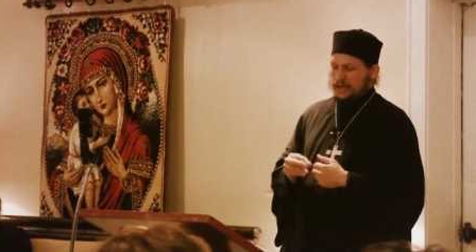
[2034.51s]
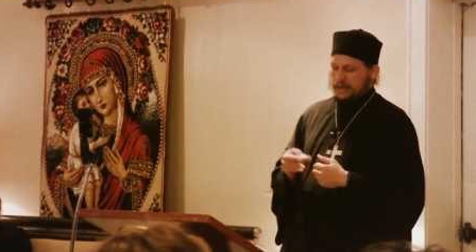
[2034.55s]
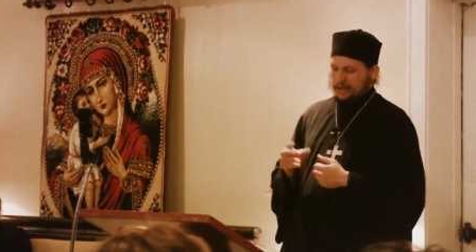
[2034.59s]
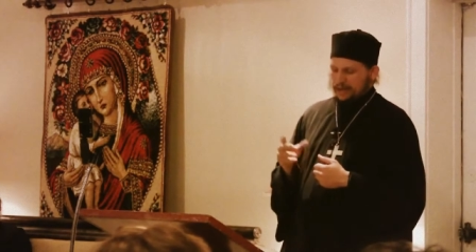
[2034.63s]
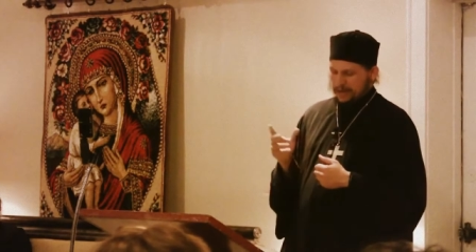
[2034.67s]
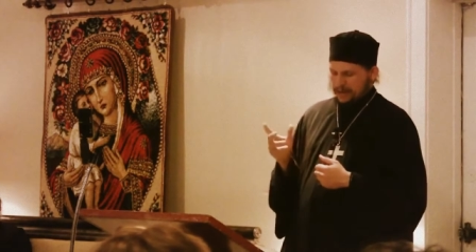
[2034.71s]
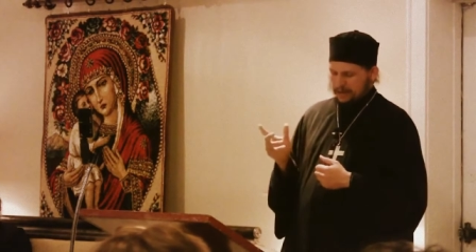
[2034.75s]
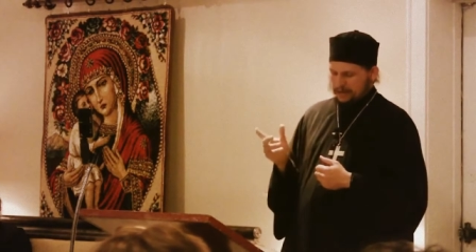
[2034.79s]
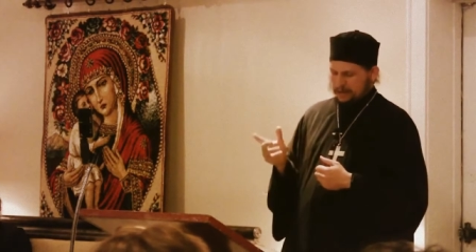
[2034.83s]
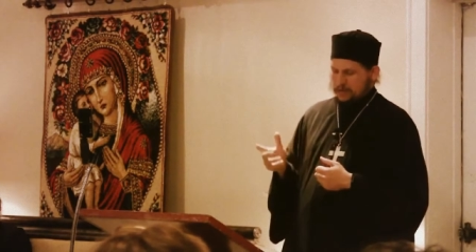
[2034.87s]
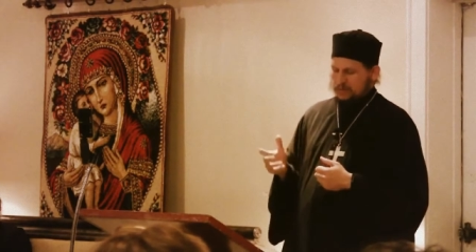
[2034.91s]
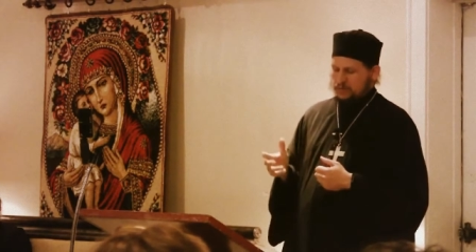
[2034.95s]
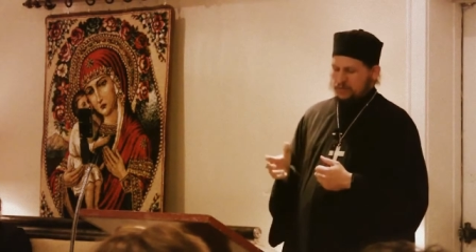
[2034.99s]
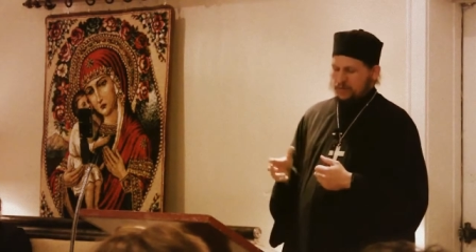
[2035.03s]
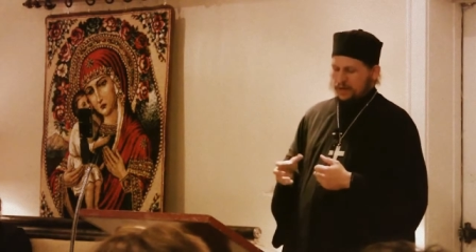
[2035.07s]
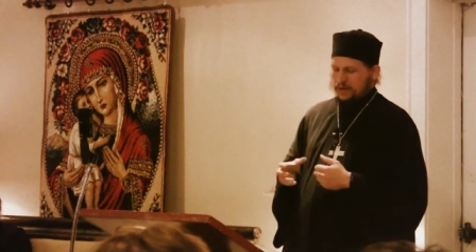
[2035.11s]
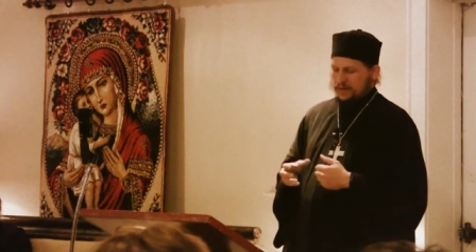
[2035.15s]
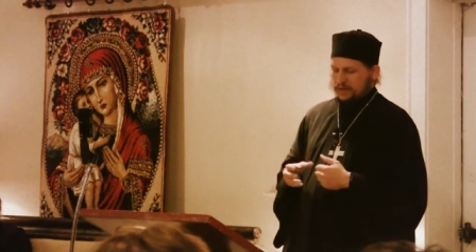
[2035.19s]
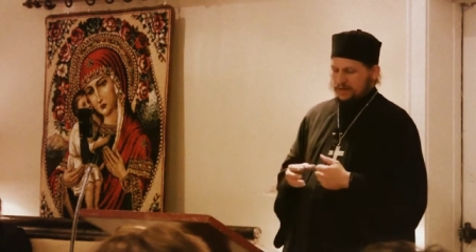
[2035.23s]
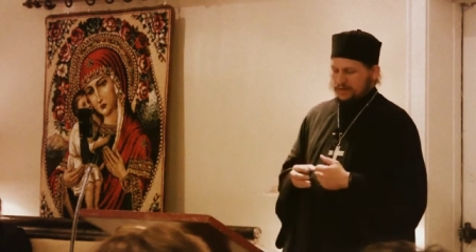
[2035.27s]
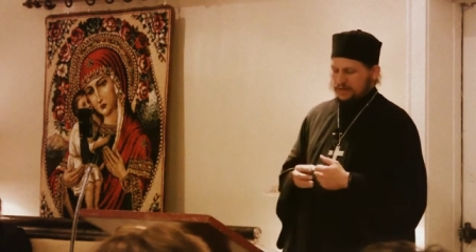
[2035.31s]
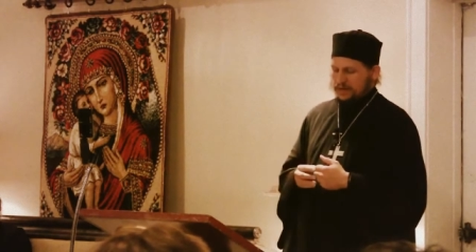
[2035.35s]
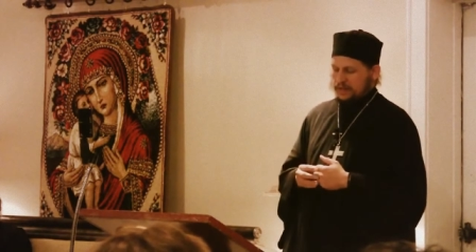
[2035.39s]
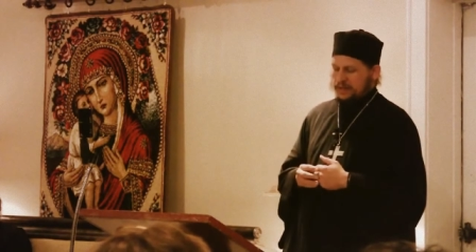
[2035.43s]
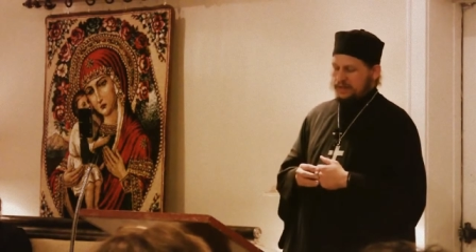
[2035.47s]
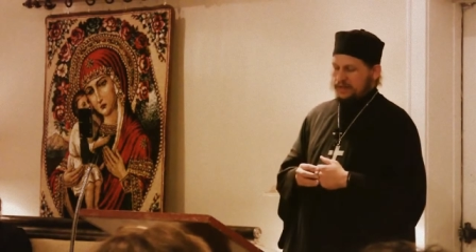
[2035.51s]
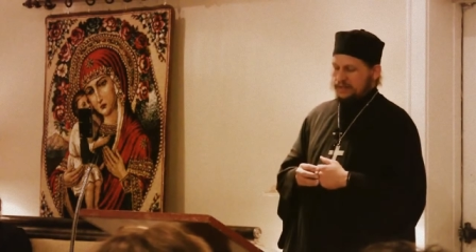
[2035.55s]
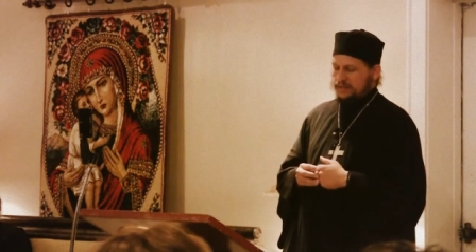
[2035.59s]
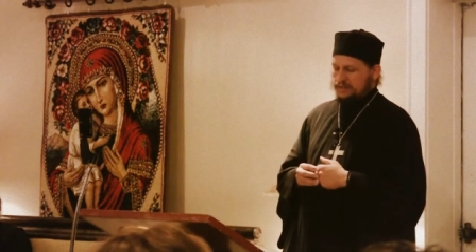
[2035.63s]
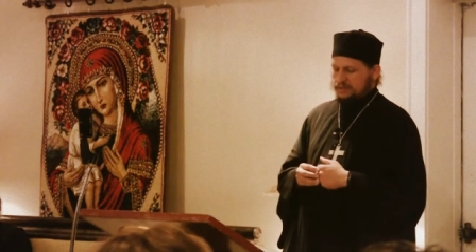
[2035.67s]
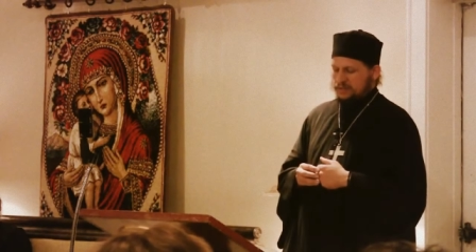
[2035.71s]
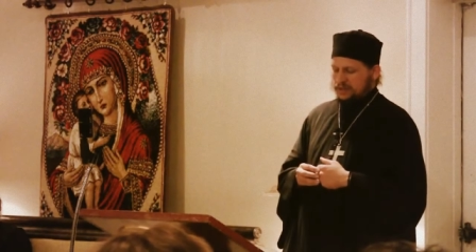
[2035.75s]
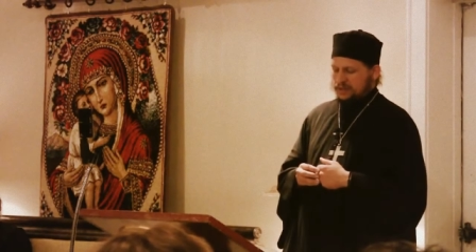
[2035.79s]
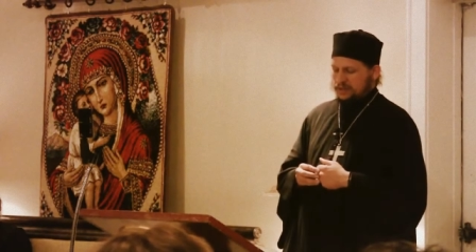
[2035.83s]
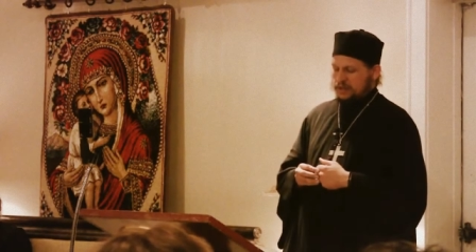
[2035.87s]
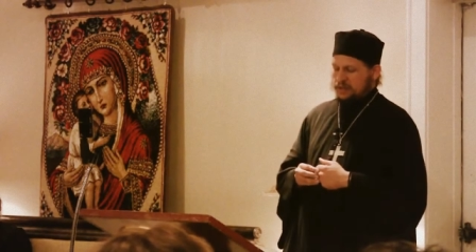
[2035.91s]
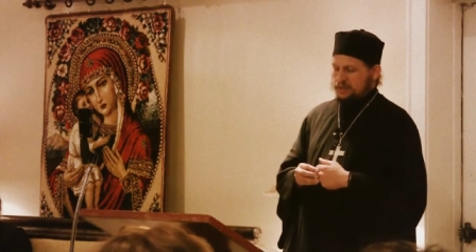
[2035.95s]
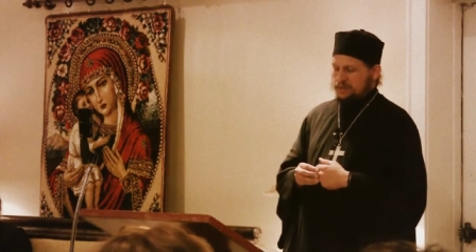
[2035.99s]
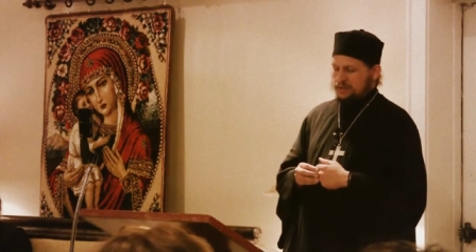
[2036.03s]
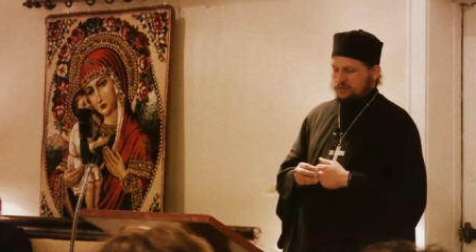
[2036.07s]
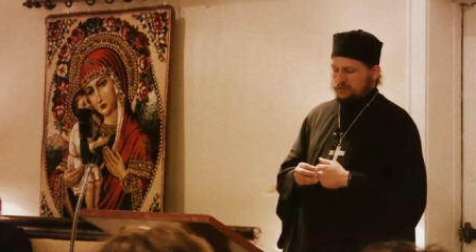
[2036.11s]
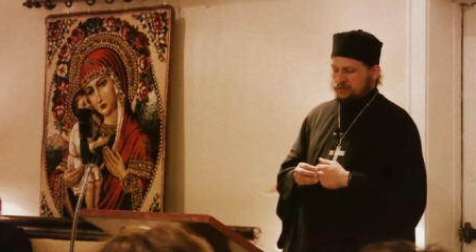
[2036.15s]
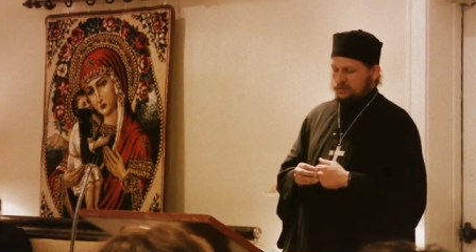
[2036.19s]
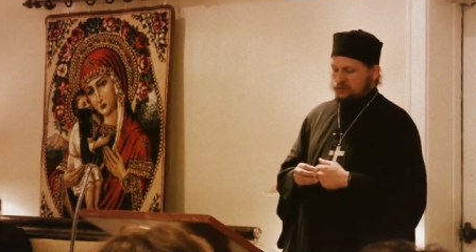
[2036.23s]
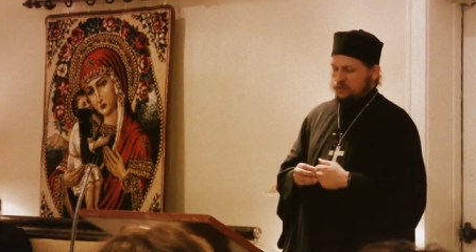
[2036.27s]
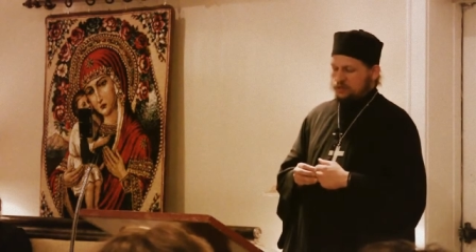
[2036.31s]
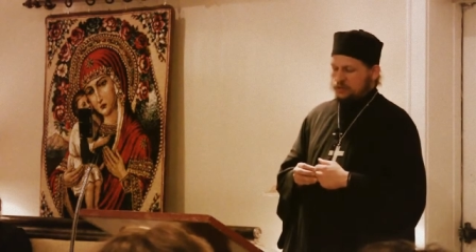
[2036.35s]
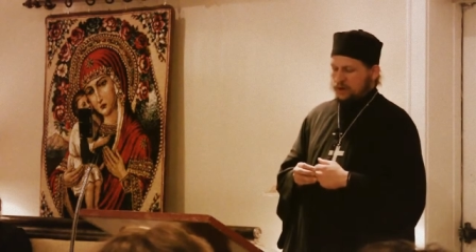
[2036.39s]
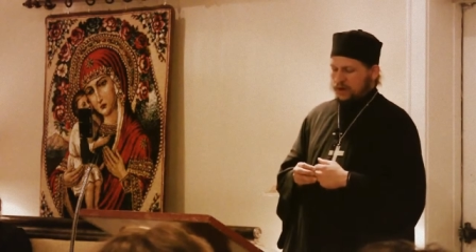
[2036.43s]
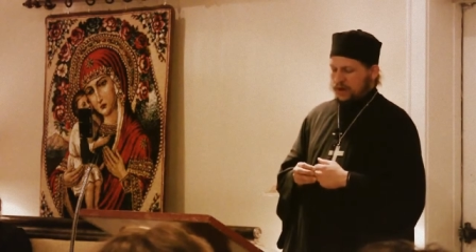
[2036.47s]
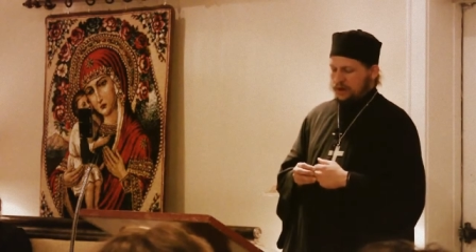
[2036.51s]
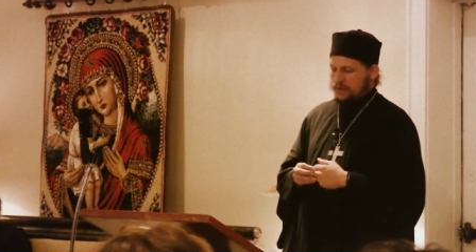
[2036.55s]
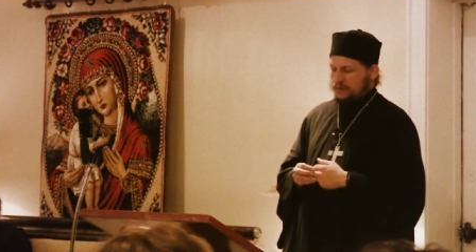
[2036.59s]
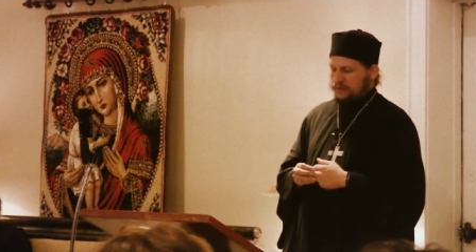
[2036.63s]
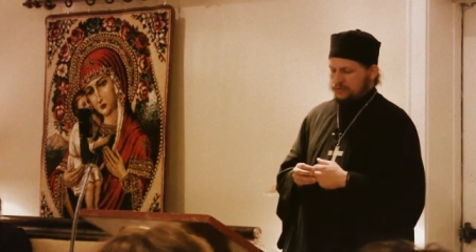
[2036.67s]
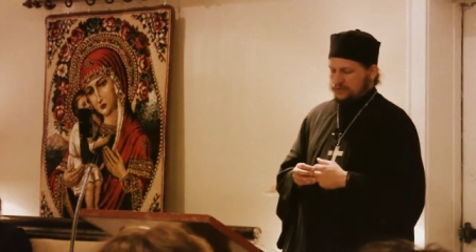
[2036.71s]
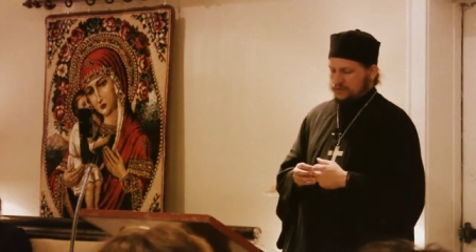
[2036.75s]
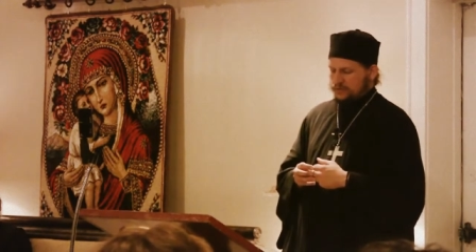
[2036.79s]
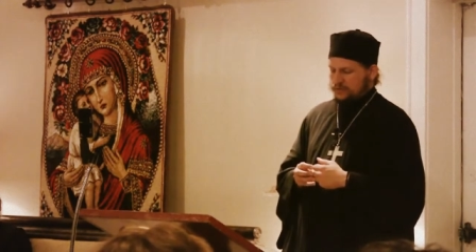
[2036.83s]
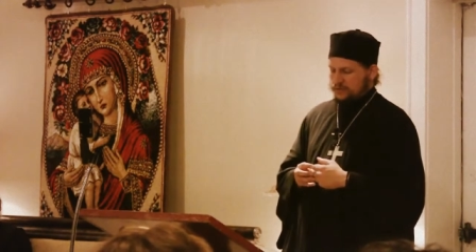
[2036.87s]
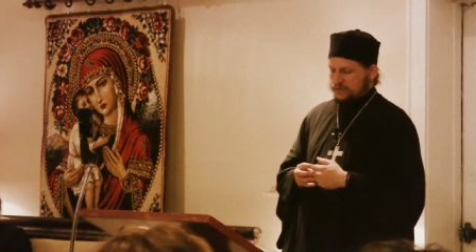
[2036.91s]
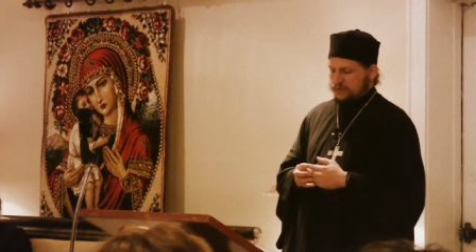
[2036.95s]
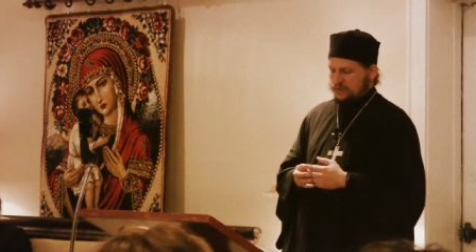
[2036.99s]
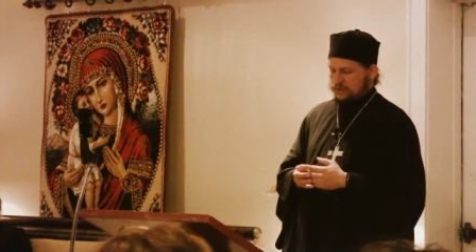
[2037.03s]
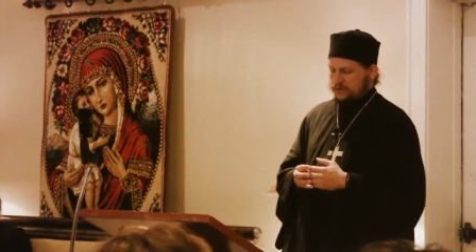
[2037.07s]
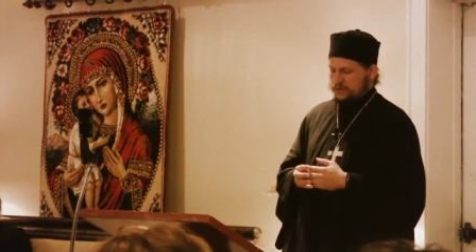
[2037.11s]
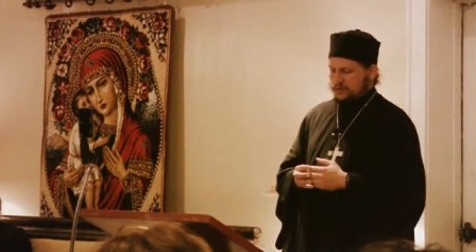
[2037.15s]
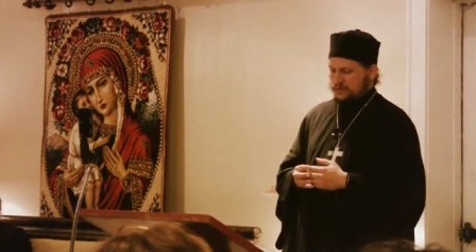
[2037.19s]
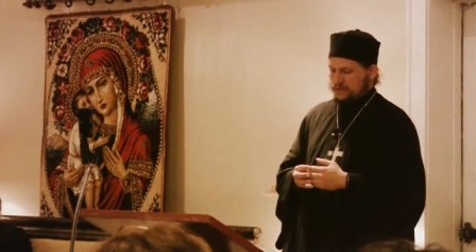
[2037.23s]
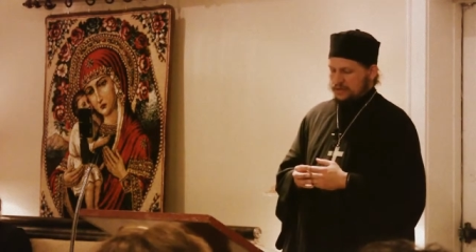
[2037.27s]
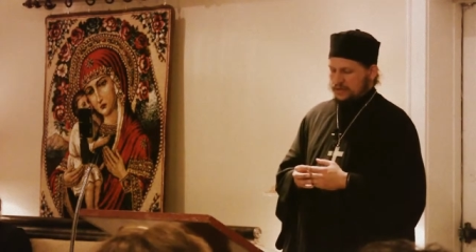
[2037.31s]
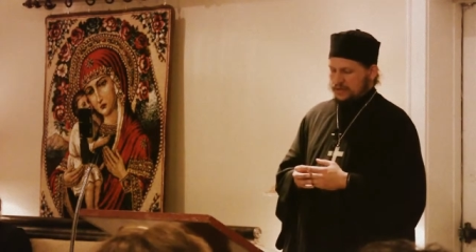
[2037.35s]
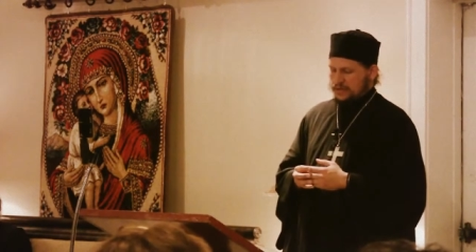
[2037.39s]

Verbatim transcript: and I responded that it had started about two hours ago.